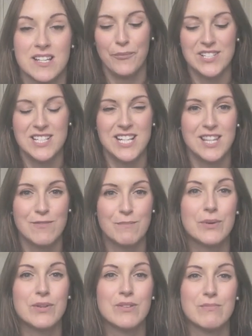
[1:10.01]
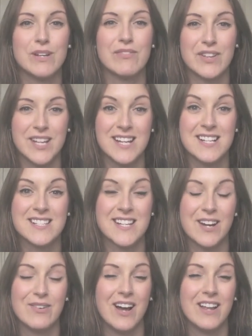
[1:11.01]
My teeth have bothered me for years
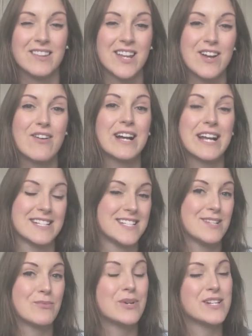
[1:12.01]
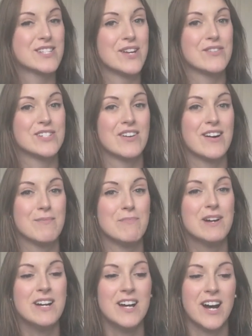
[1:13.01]
now, and they are getting worse over time.